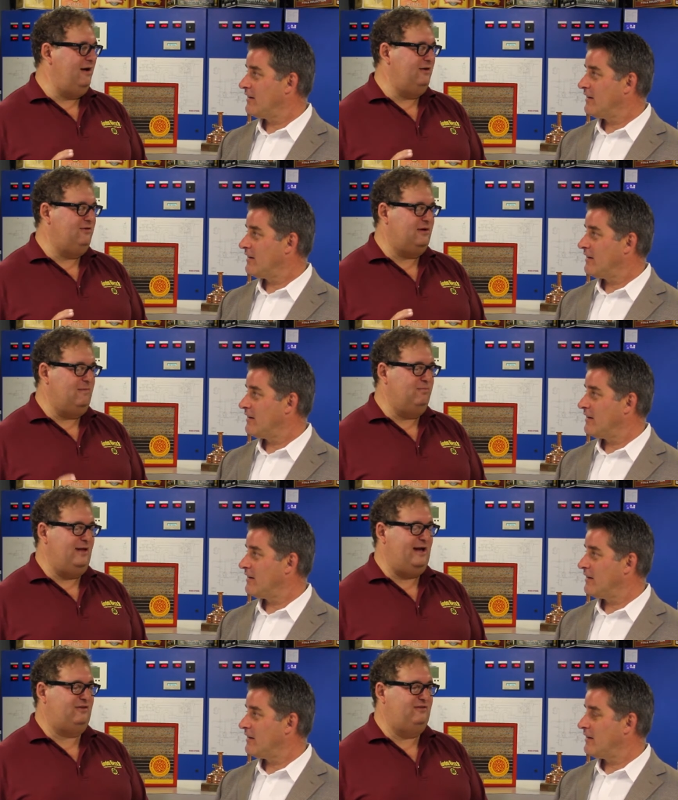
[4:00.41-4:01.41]
Speaker 1: into a
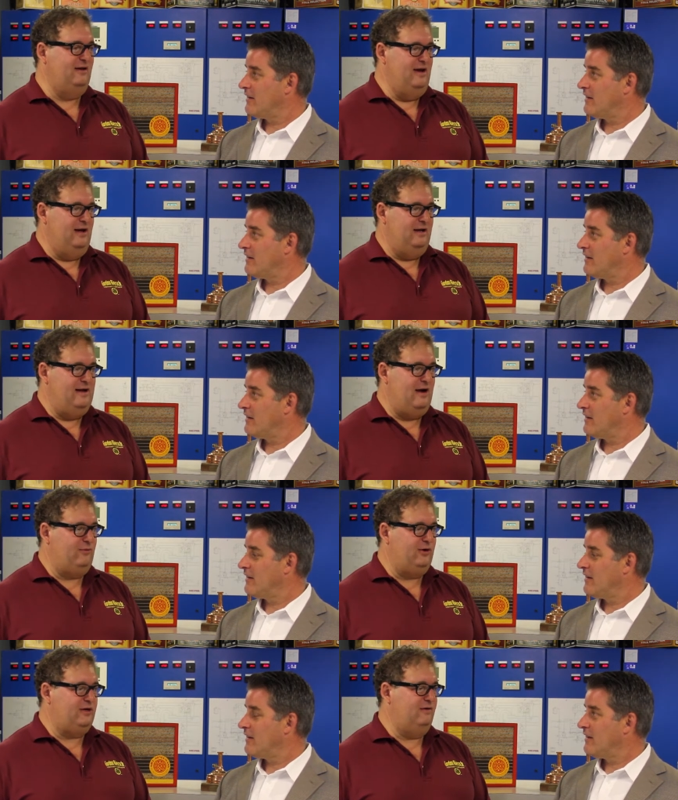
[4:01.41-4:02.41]
complex
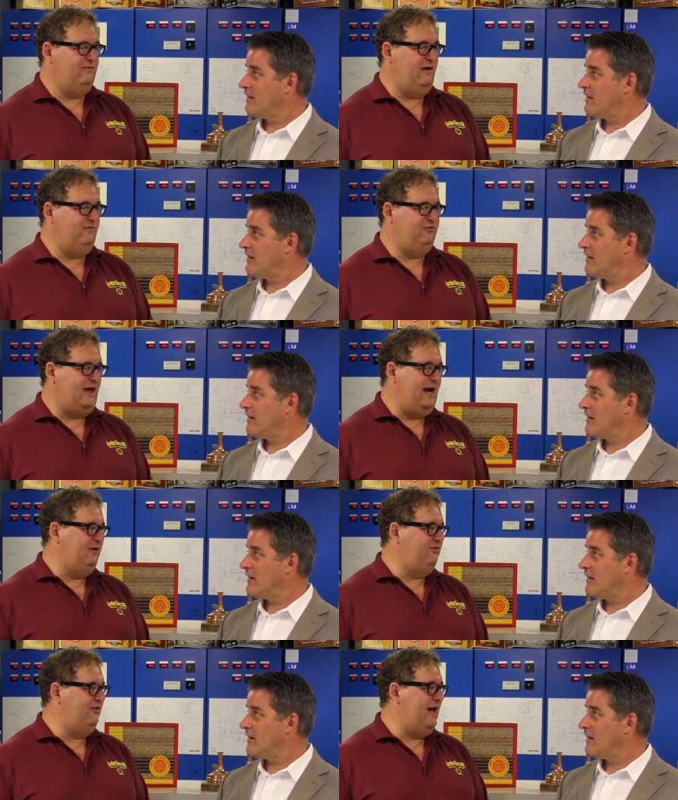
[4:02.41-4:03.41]
network of, of
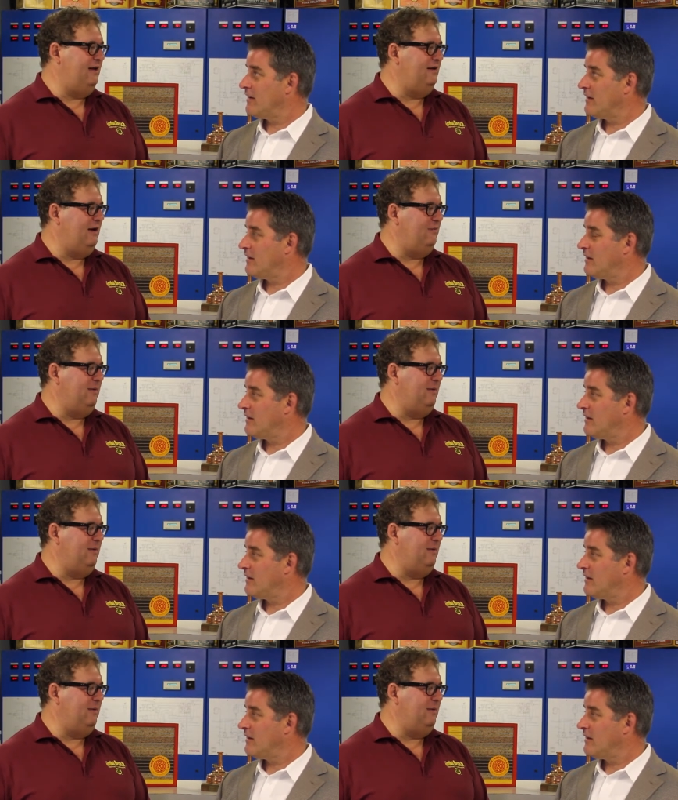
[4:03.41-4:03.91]
science that, that we